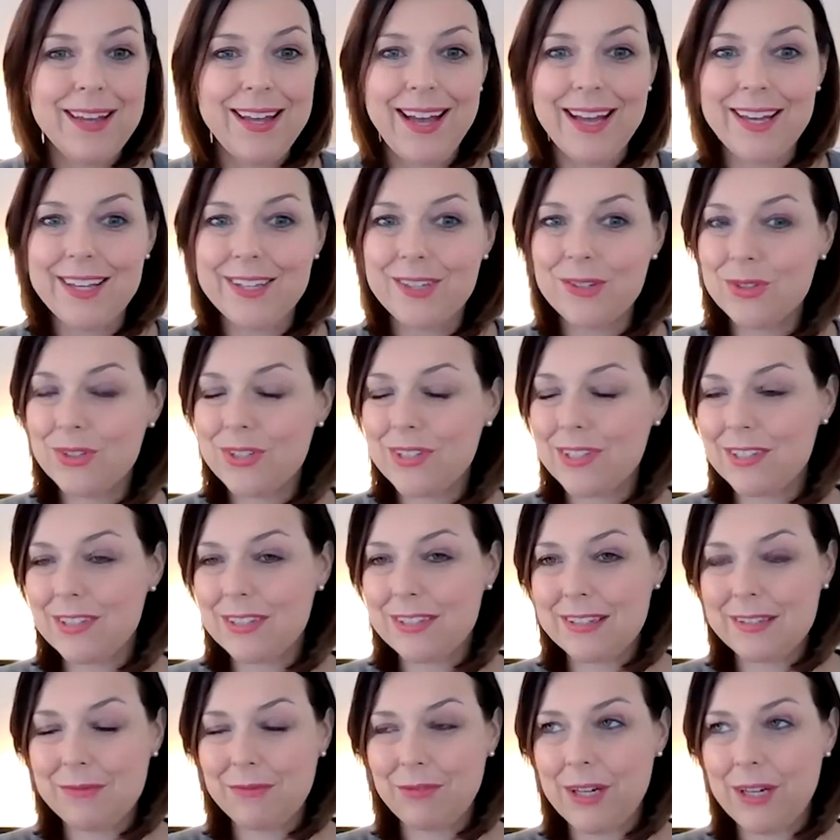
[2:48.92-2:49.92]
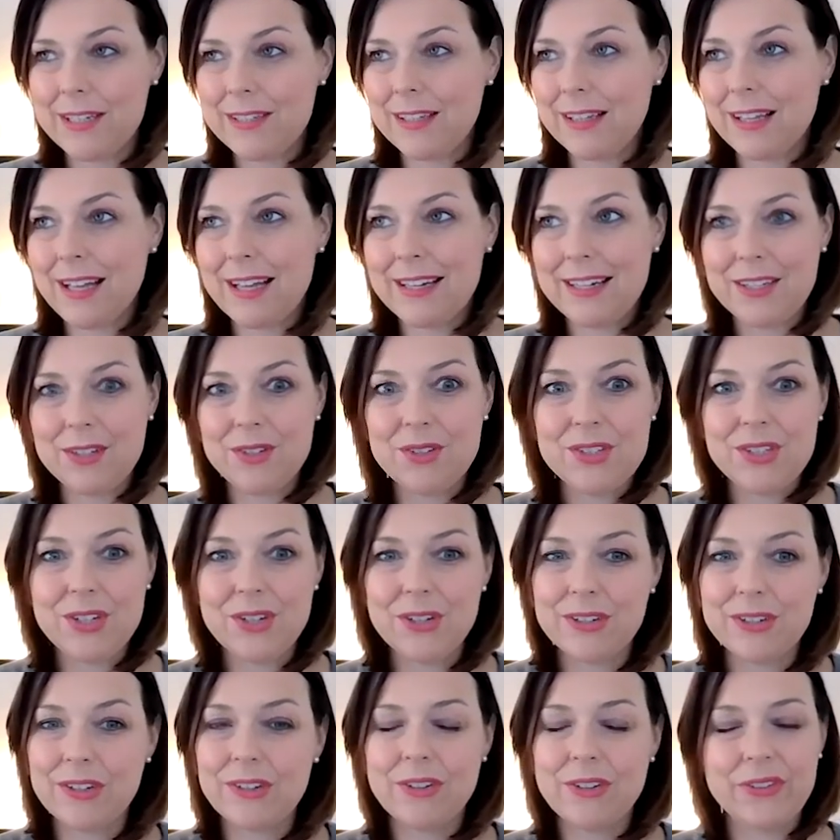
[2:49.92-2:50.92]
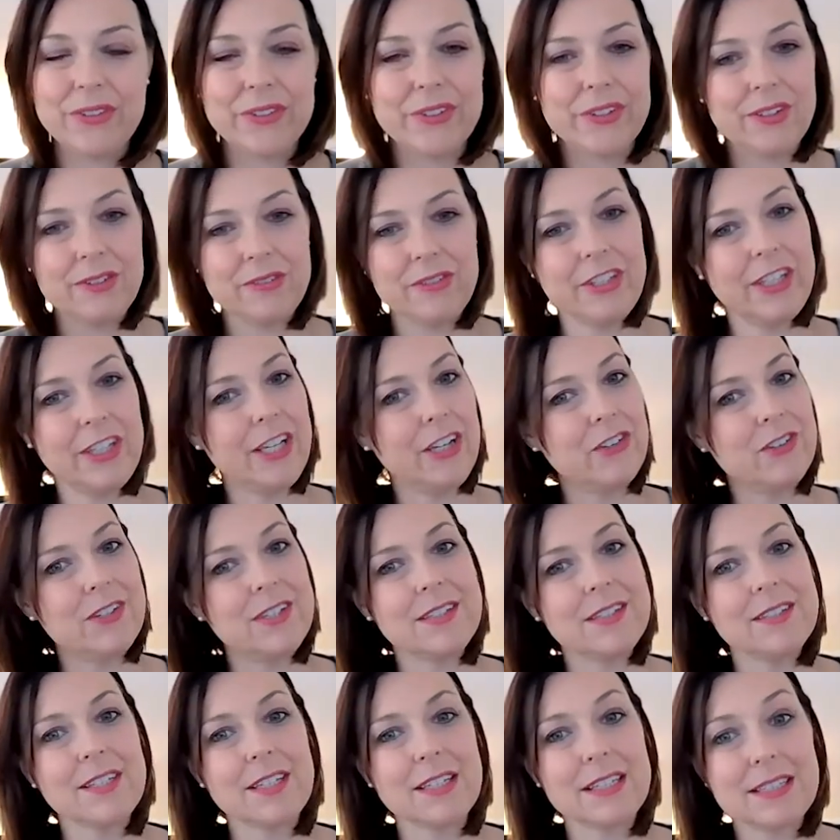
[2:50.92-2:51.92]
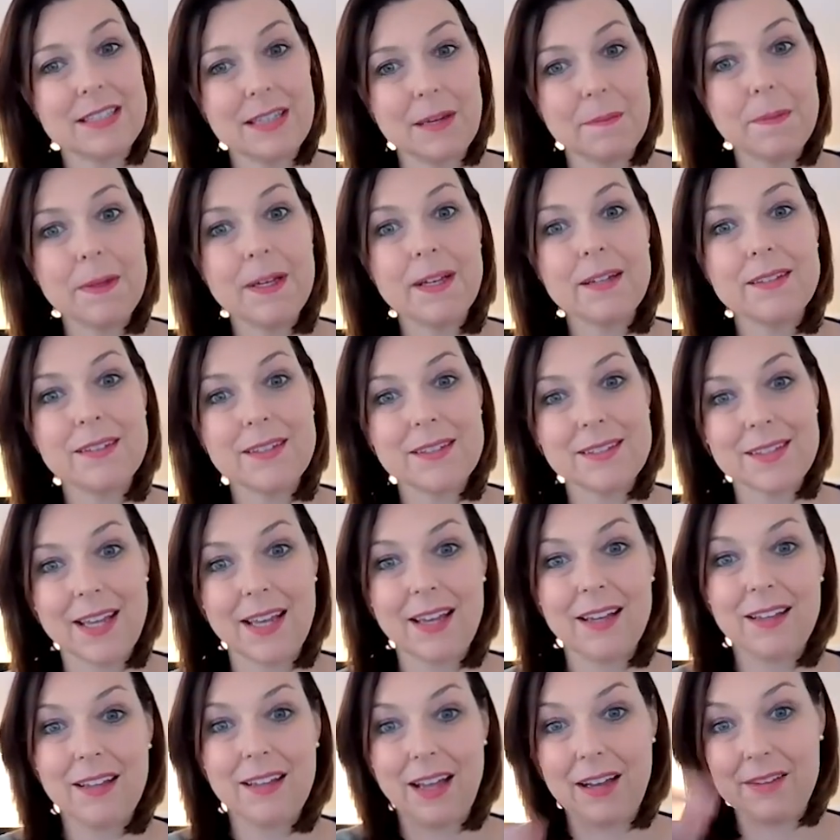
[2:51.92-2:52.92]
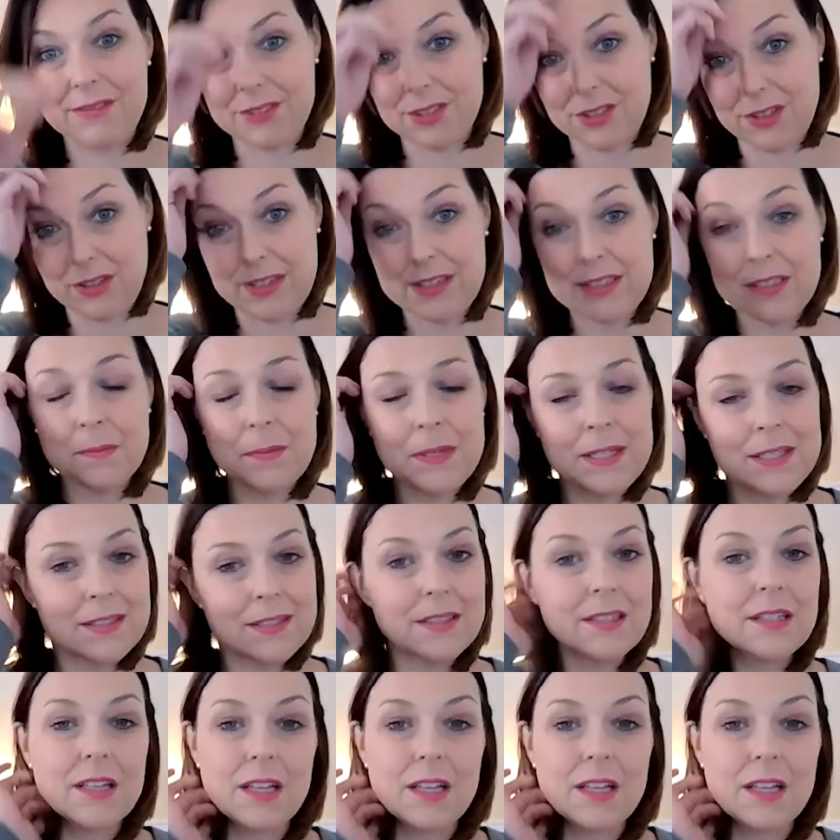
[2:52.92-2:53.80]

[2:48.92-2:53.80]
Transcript: I use this phrase a lot. I used it in an earlier video. It's like stepping on the scale after Christmas.